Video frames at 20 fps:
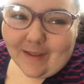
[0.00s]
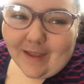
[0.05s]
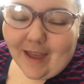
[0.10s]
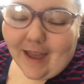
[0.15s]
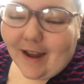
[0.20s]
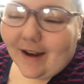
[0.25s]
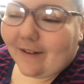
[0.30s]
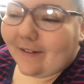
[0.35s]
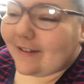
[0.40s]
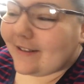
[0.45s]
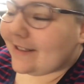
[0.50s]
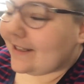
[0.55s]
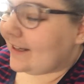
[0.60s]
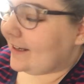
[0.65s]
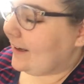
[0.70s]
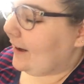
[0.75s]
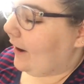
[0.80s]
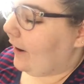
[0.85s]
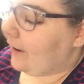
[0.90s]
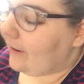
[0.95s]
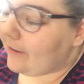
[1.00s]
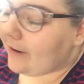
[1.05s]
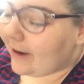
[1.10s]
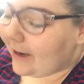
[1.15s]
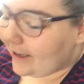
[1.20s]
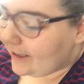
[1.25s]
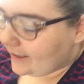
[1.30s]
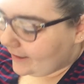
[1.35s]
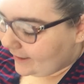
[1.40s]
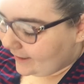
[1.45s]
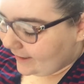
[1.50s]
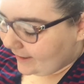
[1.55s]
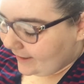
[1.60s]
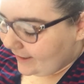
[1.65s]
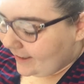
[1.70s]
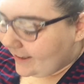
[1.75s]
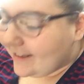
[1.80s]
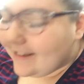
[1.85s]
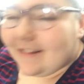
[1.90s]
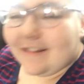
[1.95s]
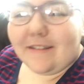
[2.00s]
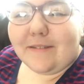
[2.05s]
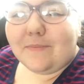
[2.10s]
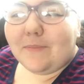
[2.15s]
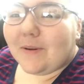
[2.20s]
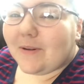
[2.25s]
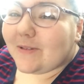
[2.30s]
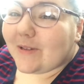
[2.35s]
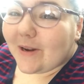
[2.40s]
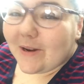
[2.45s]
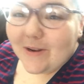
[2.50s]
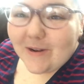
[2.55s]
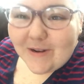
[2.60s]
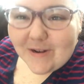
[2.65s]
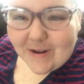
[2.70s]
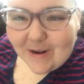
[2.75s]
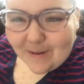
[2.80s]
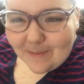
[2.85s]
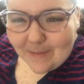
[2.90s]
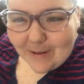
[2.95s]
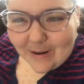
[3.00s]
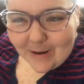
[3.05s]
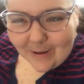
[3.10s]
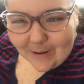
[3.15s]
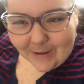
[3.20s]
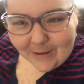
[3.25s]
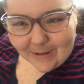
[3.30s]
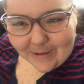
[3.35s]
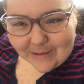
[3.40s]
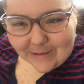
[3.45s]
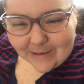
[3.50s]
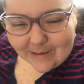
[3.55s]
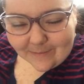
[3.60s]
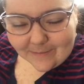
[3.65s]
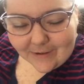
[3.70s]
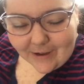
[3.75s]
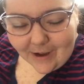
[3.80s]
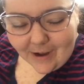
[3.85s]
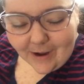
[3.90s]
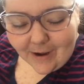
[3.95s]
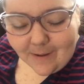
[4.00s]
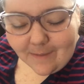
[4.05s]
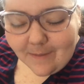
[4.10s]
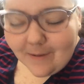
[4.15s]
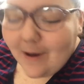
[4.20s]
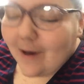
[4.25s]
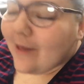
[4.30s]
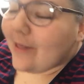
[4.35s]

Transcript: and I was like, all right, these books aren't gonna come in all at the same time.